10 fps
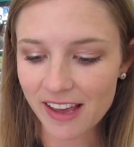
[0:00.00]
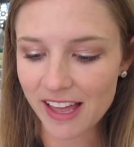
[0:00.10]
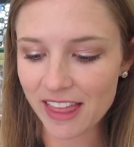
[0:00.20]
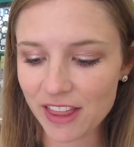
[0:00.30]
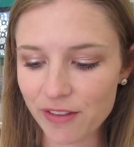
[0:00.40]

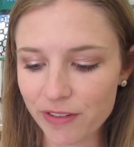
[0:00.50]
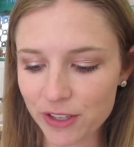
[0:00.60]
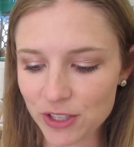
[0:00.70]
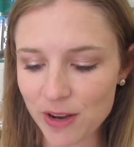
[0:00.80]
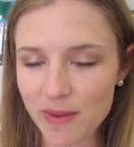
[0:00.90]
I think the
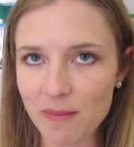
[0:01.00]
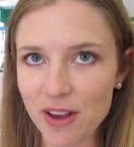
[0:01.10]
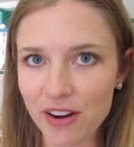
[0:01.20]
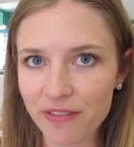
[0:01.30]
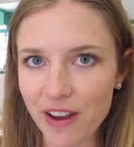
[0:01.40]
first stop may
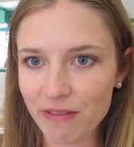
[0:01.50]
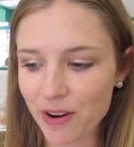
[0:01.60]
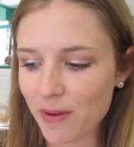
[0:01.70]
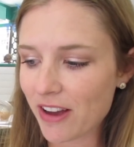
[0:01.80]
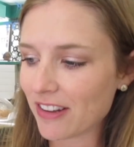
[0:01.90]
be our
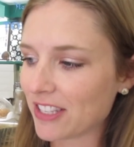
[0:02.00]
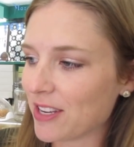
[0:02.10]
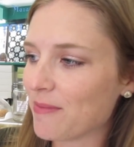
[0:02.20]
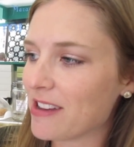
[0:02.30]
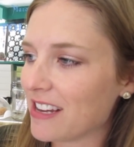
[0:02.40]
favorite. We got
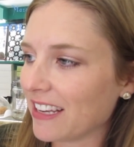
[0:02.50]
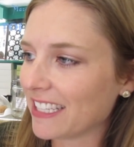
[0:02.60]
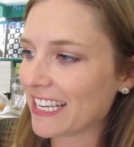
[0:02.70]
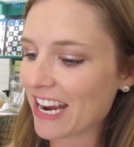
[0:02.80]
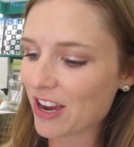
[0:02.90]
some
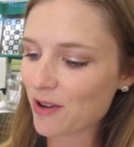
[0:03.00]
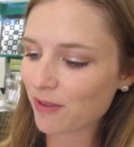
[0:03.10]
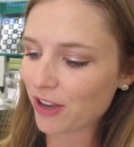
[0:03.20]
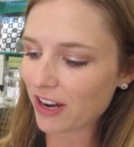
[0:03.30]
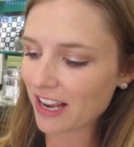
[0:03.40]

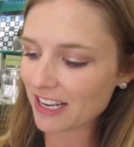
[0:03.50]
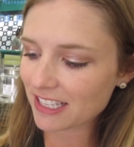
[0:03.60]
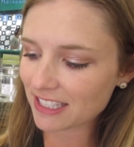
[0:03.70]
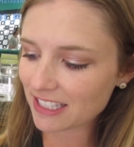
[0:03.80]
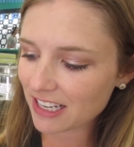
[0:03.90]
take-home
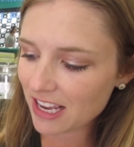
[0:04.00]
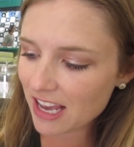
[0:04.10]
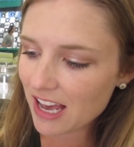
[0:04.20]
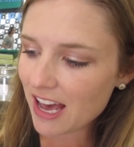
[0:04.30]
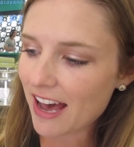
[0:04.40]
goodies.
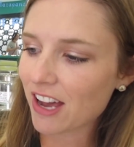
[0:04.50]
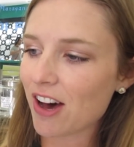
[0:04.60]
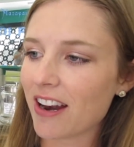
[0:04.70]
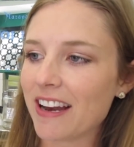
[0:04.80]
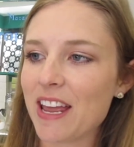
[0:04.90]
I
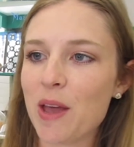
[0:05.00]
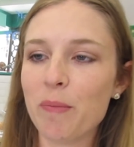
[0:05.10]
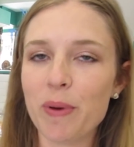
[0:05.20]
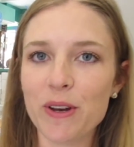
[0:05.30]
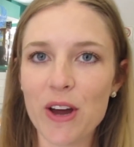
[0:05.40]
got an
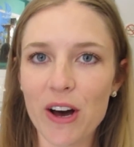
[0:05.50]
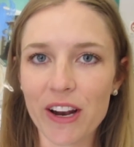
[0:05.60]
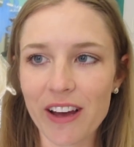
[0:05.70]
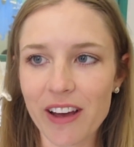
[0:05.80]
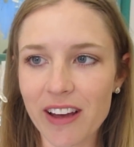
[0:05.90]

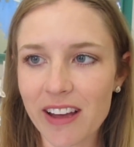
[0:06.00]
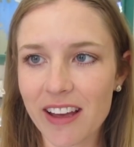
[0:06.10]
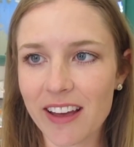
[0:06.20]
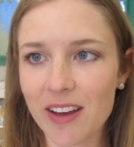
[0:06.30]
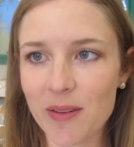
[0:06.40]
empanada.
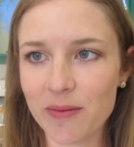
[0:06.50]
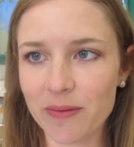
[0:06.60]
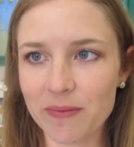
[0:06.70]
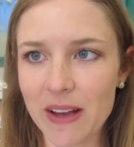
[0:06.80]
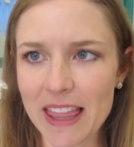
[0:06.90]

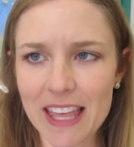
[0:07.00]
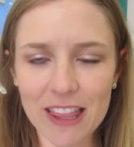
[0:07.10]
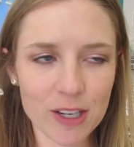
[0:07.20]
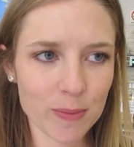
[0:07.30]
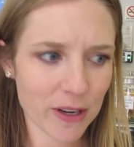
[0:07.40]
I
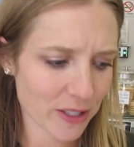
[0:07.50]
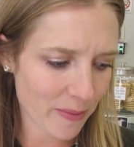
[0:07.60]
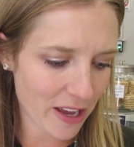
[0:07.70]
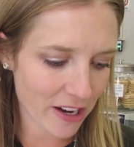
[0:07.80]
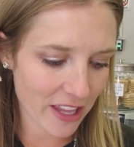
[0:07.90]
think there's
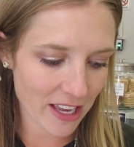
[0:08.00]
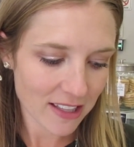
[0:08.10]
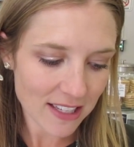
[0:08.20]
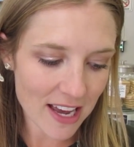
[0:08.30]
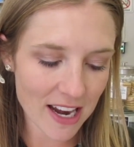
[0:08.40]
mazapan on the
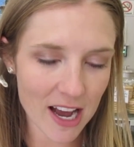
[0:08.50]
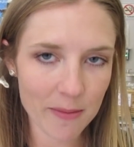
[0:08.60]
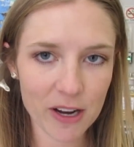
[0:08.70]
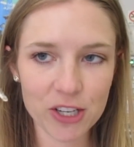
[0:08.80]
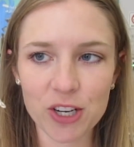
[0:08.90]
inside.
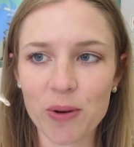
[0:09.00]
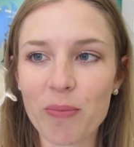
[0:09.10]
I'm not sure.